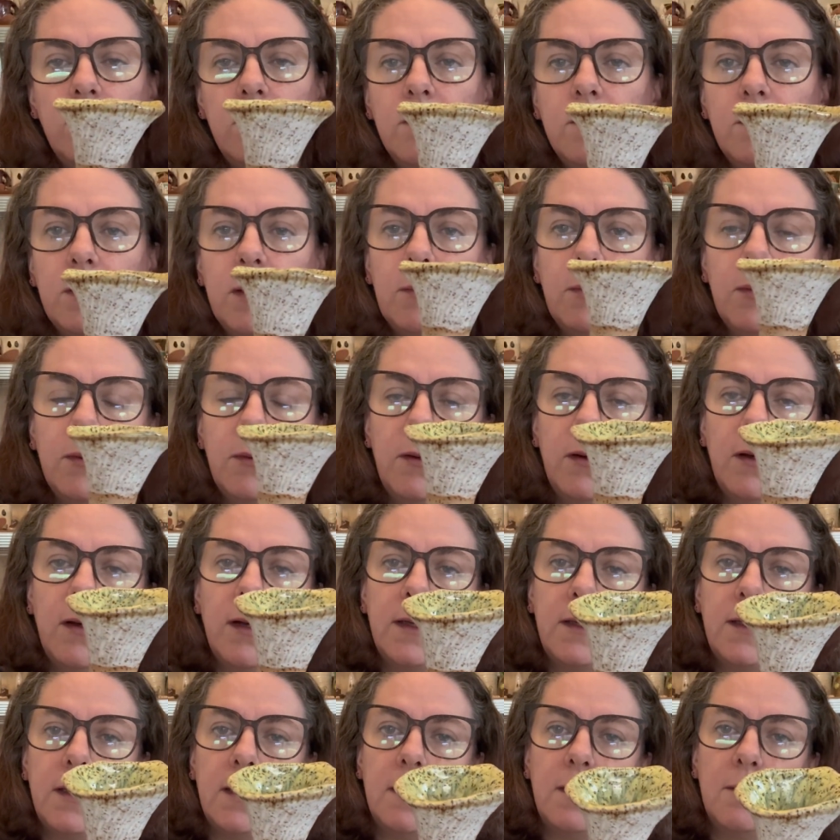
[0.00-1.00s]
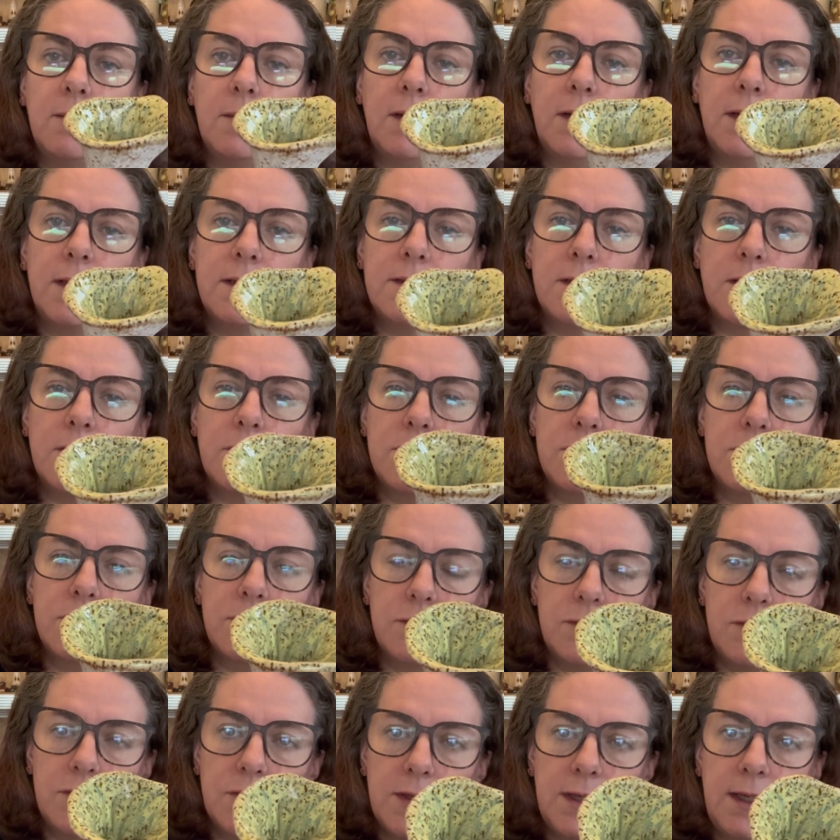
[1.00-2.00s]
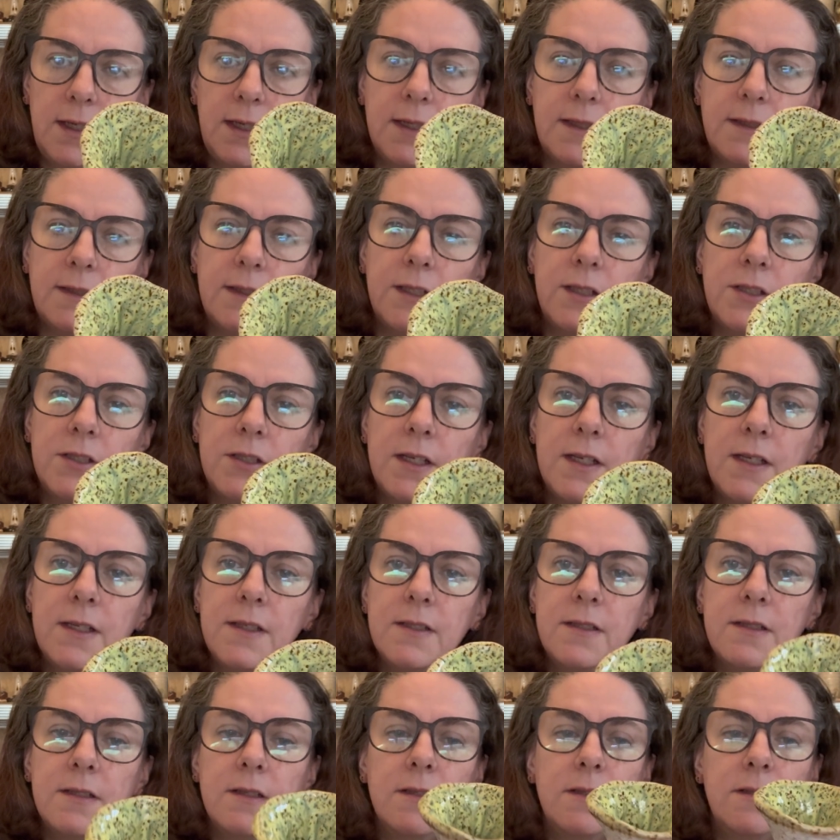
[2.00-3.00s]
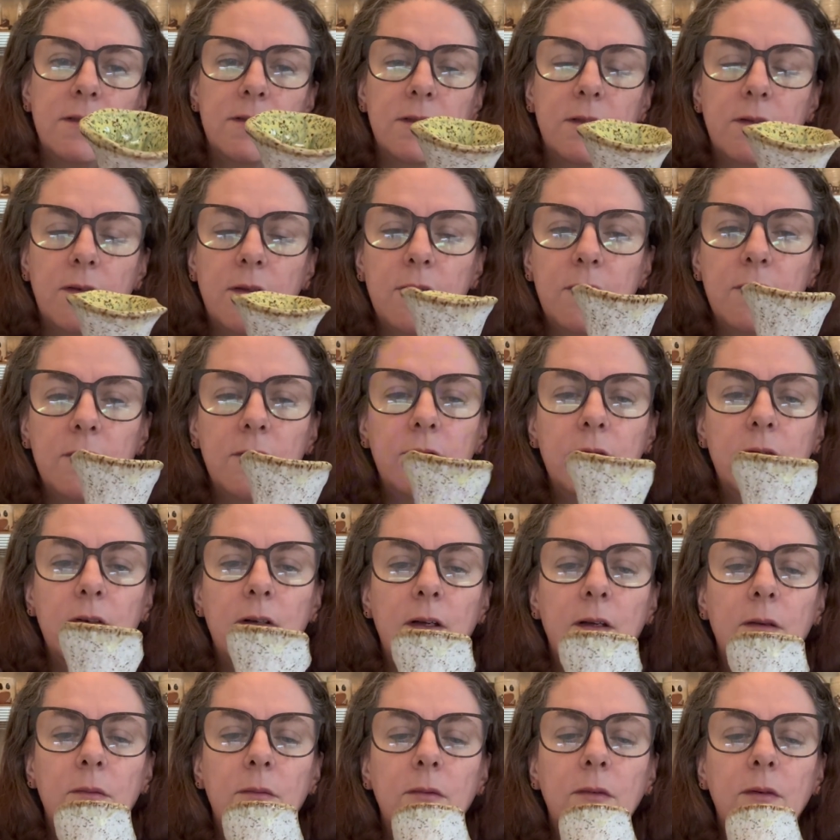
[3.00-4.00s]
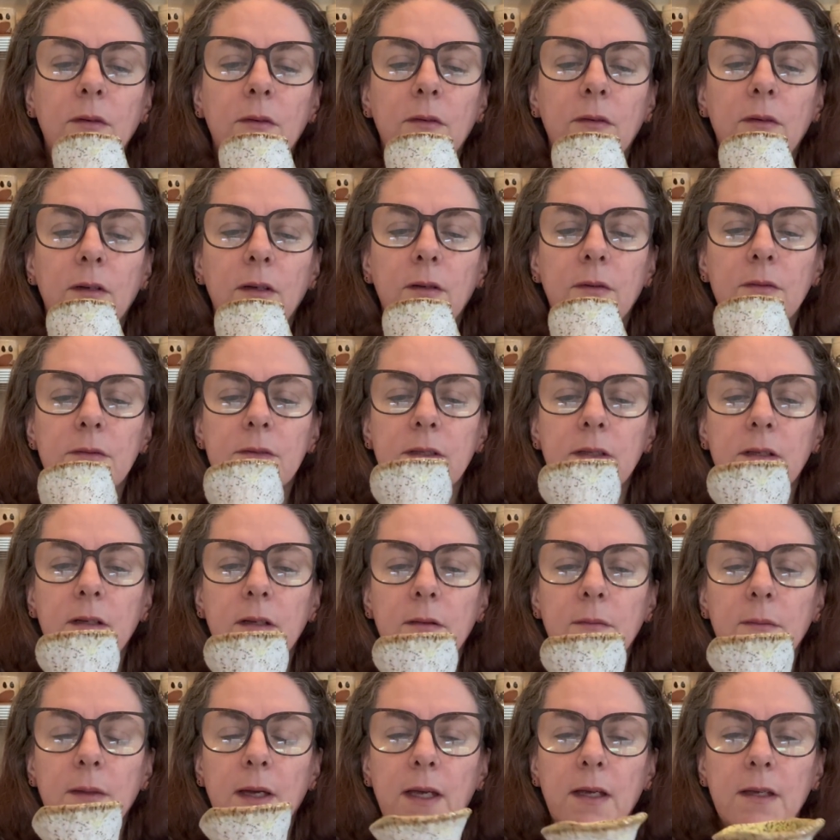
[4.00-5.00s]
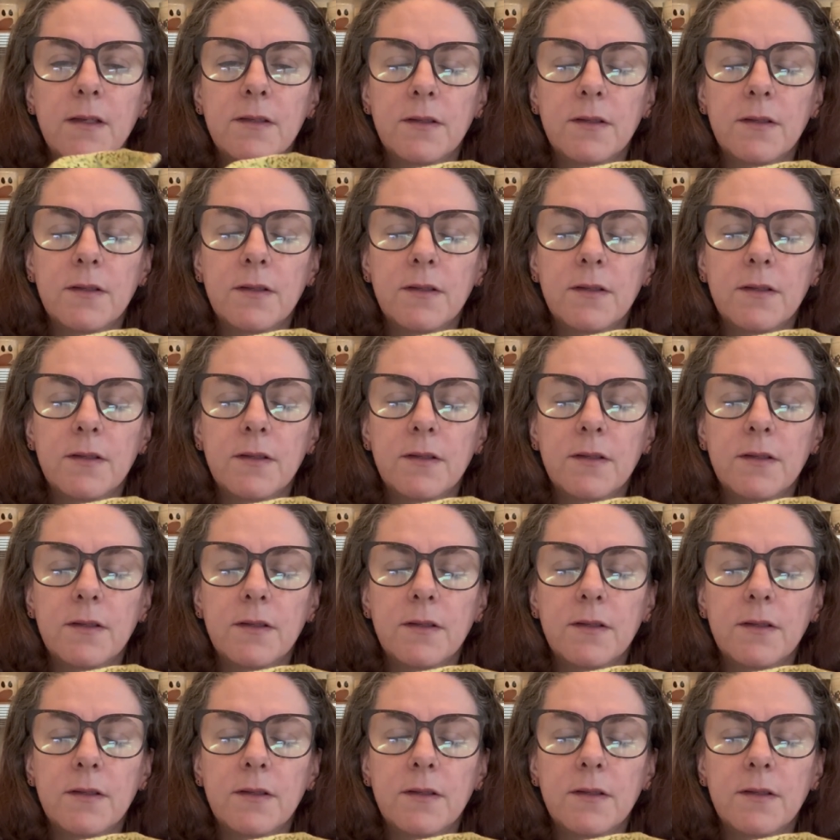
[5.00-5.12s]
people liking my toadstool trinket dishes, so I thought, right, what else can I make?